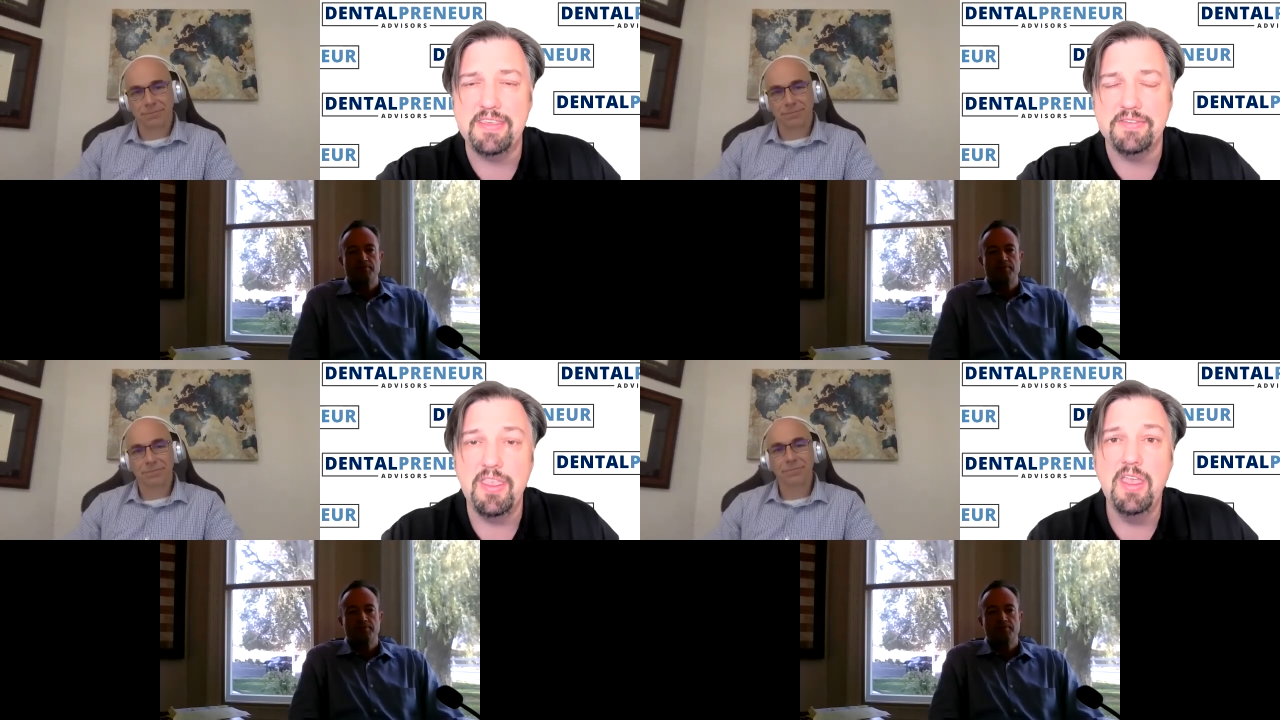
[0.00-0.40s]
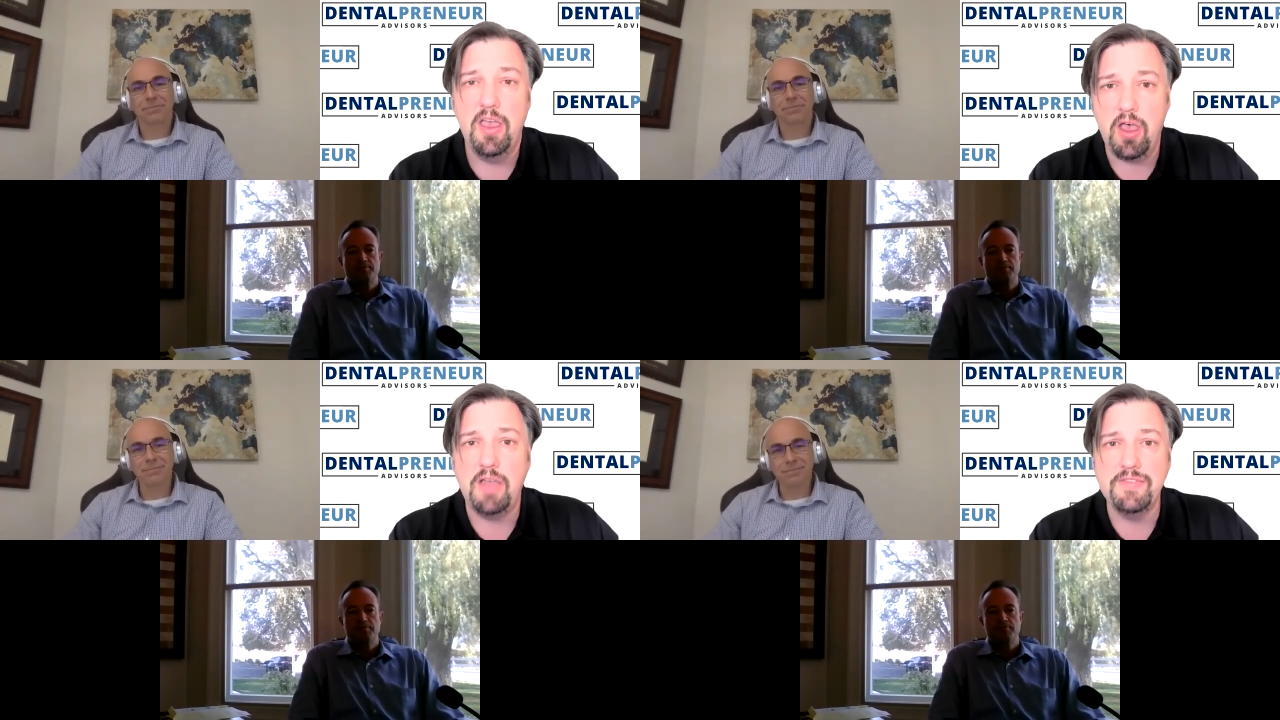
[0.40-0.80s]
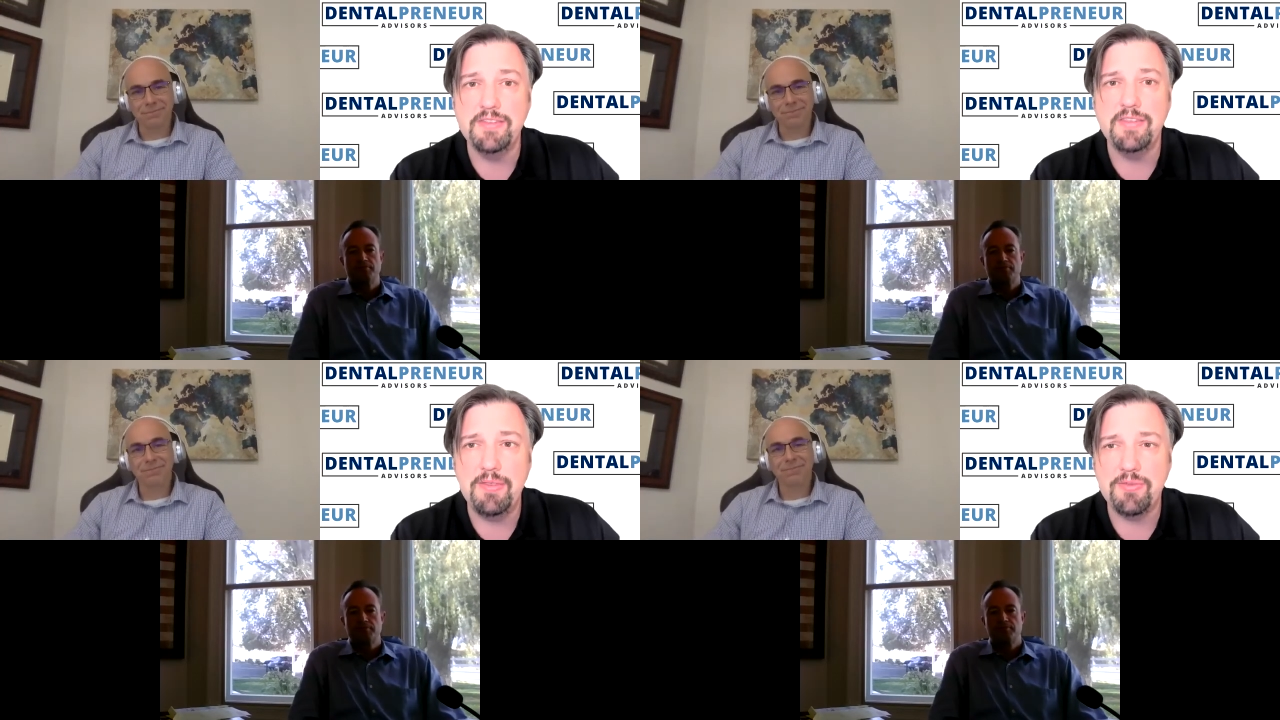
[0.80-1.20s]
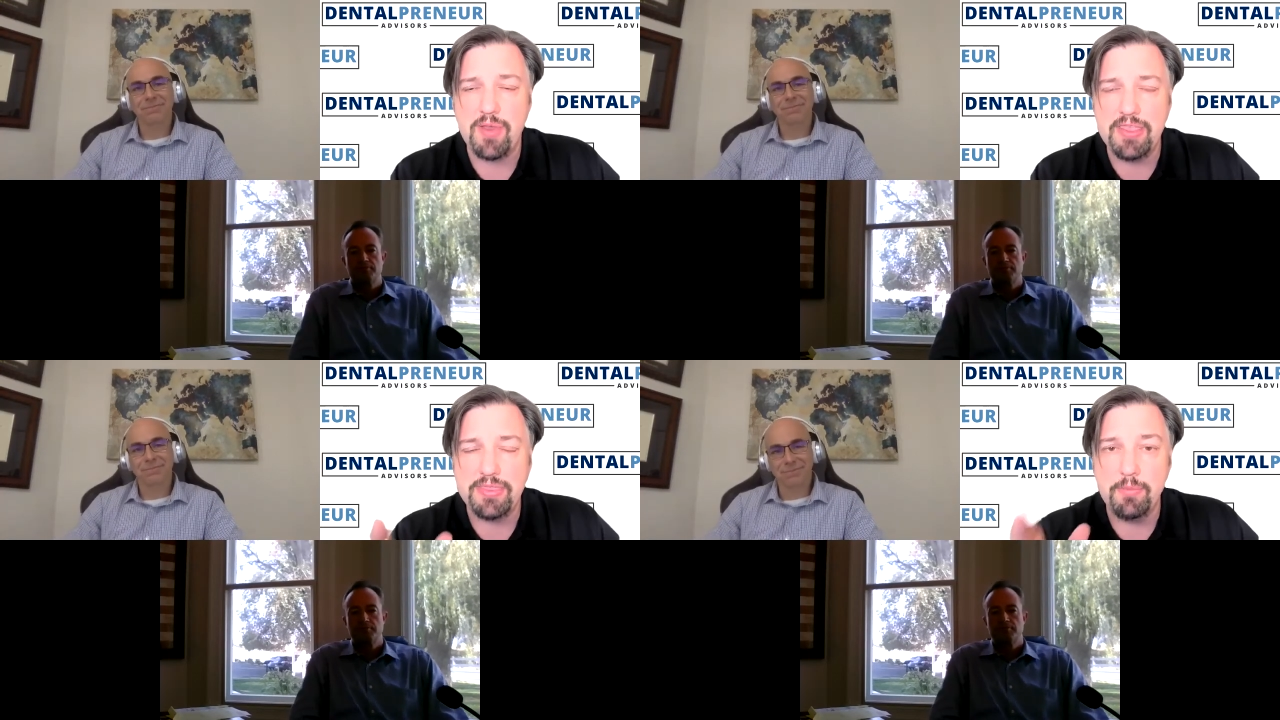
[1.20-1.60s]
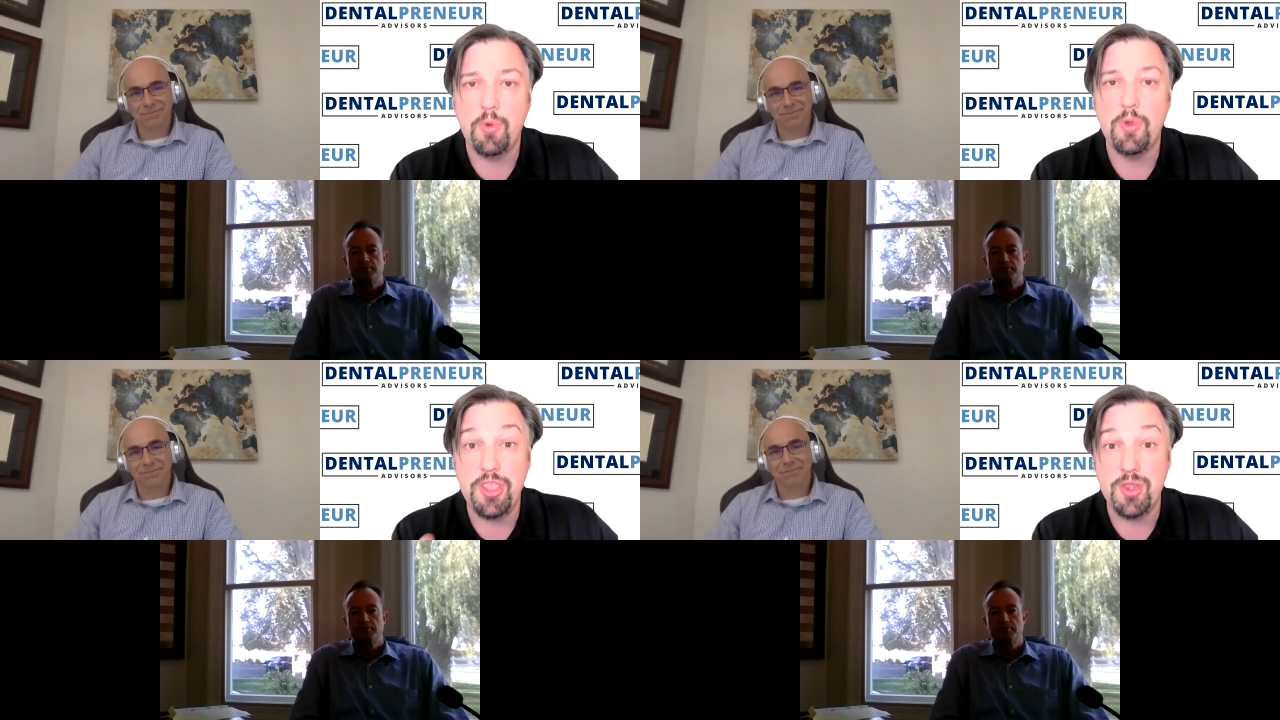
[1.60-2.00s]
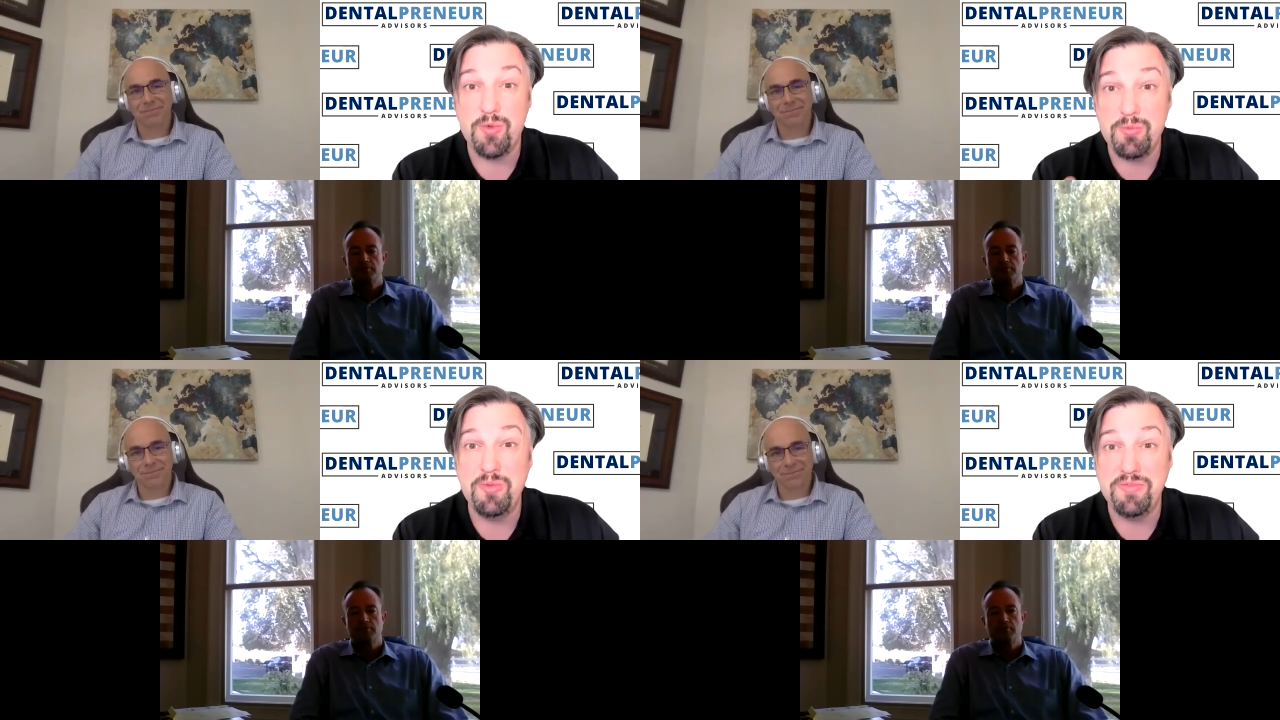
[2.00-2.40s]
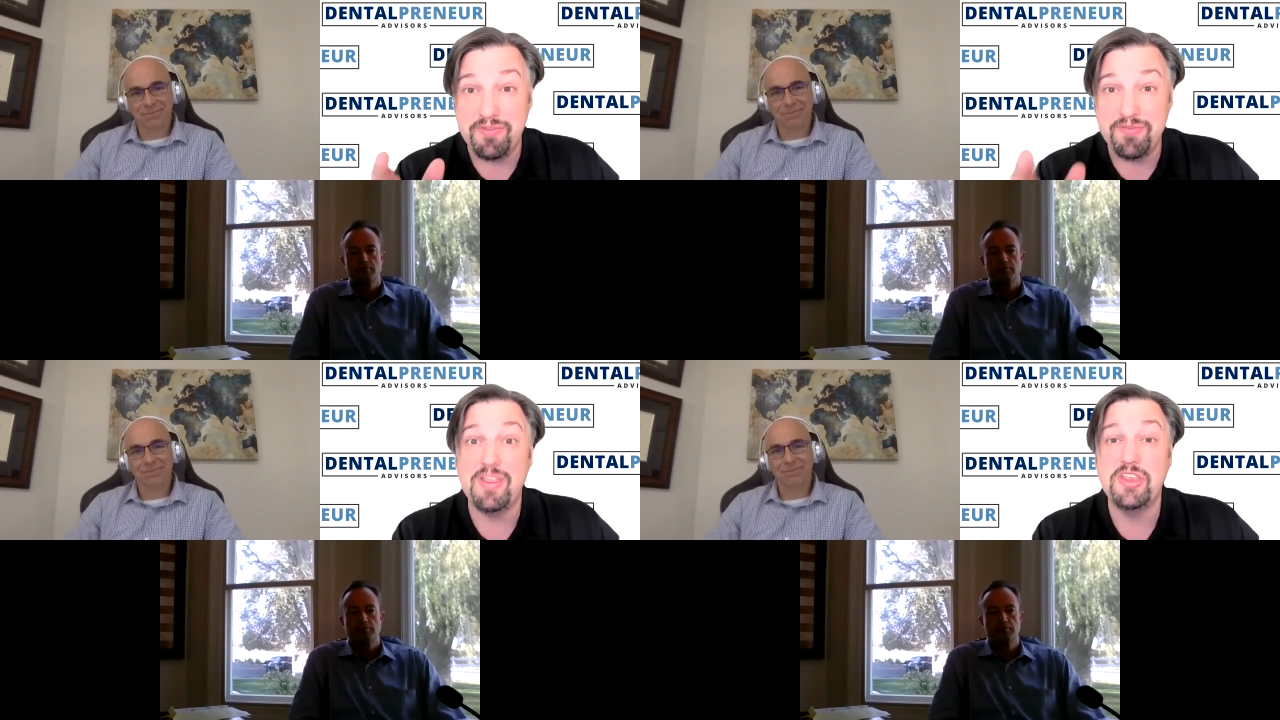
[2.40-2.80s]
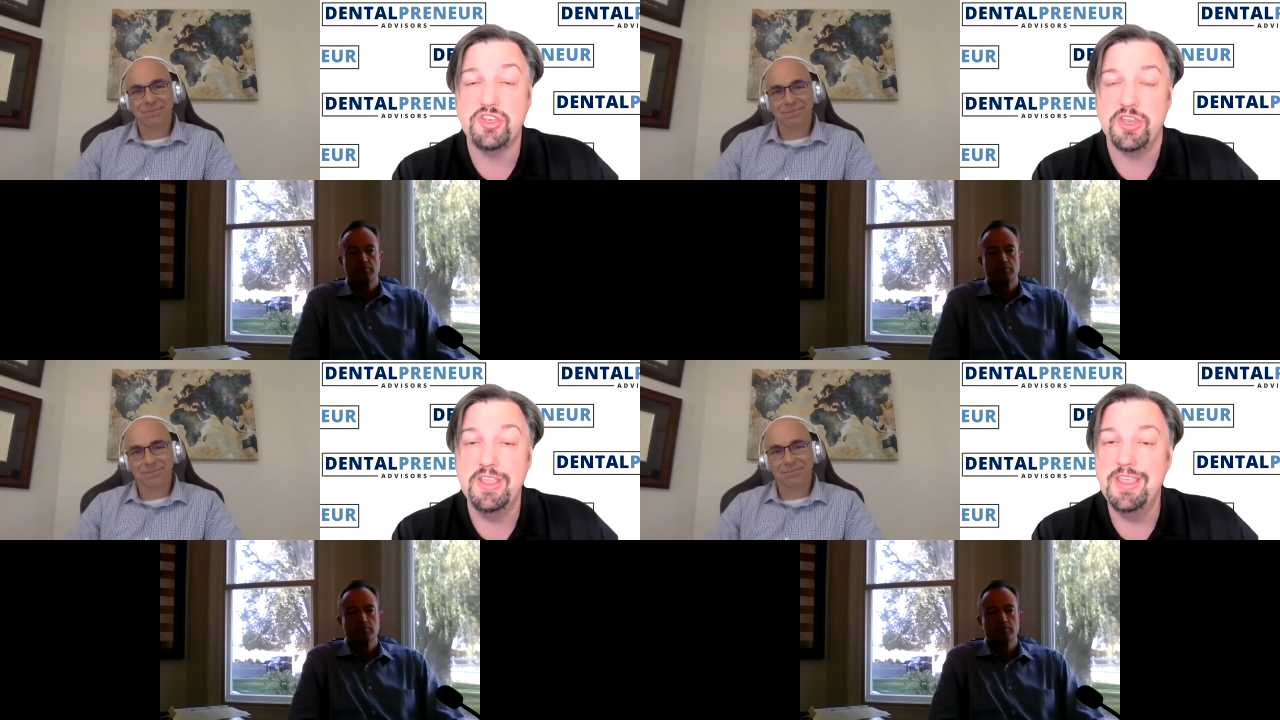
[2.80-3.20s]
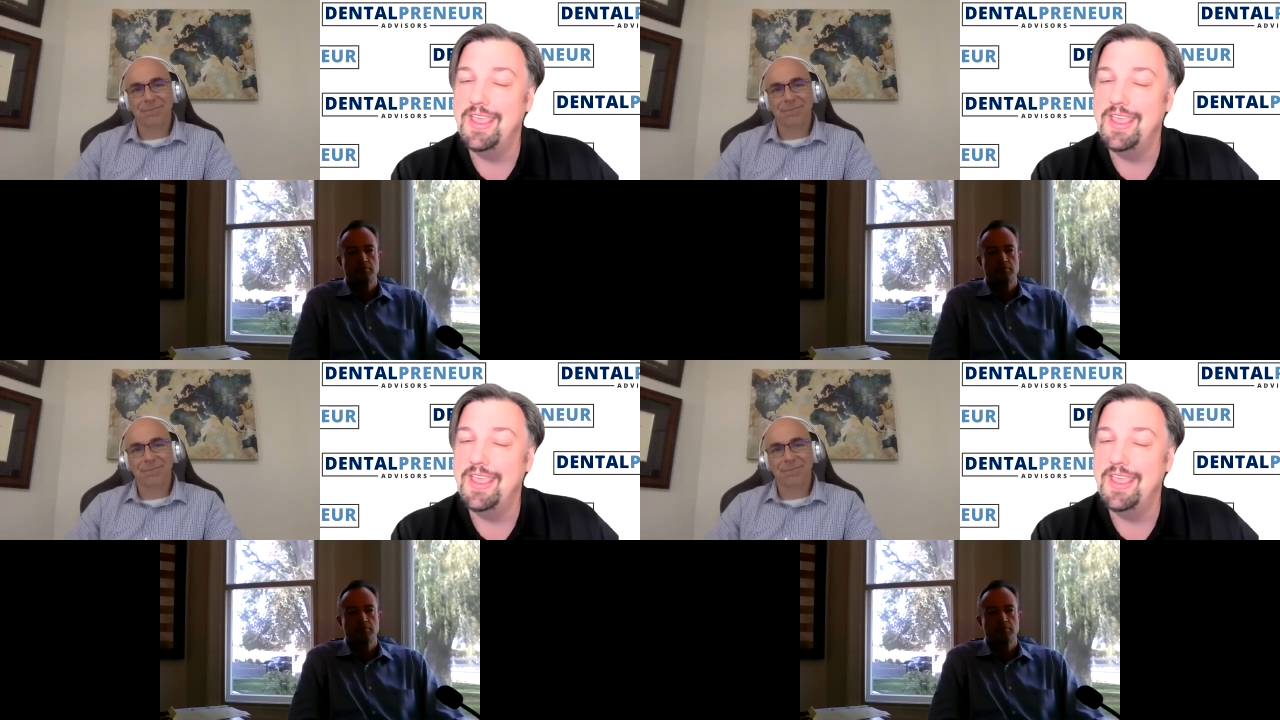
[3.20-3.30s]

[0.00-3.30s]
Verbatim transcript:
Speaker 1: because oftentimes, right, the more you can remove the friction,